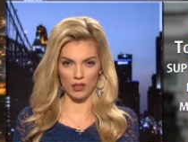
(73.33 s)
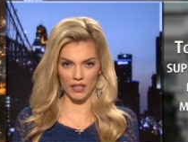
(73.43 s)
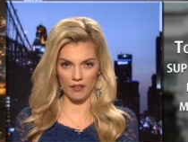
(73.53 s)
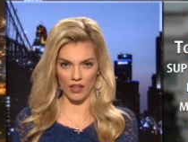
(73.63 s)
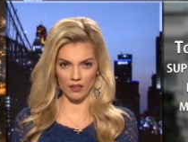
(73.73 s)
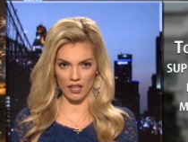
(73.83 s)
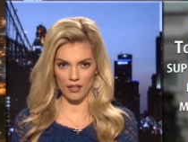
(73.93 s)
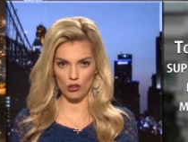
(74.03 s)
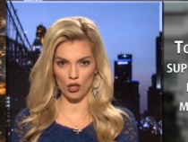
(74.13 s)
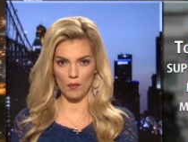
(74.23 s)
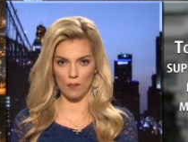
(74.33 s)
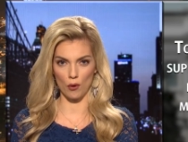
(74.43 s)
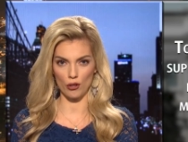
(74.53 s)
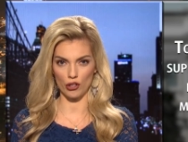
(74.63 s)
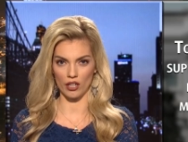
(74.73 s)
believe that late-term
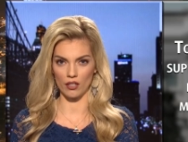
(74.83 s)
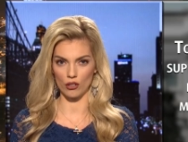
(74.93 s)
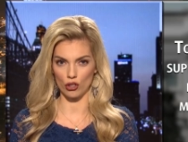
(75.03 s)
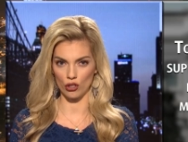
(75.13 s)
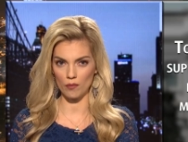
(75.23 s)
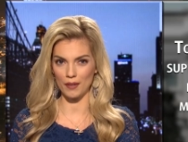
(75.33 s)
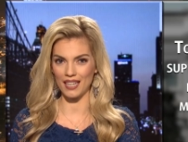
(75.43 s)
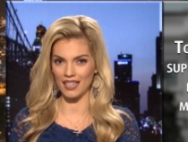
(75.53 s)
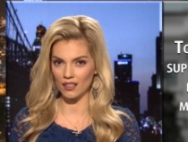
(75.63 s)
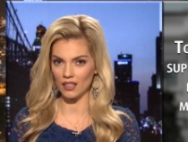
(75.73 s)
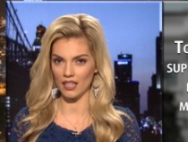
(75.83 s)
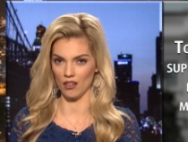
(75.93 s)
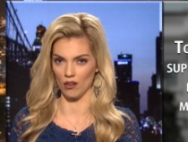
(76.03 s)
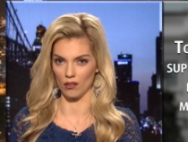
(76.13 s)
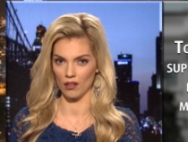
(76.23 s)
abortion should be
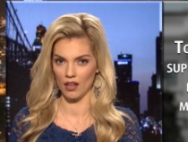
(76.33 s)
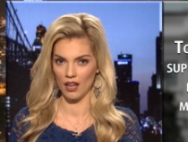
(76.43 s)
illegal,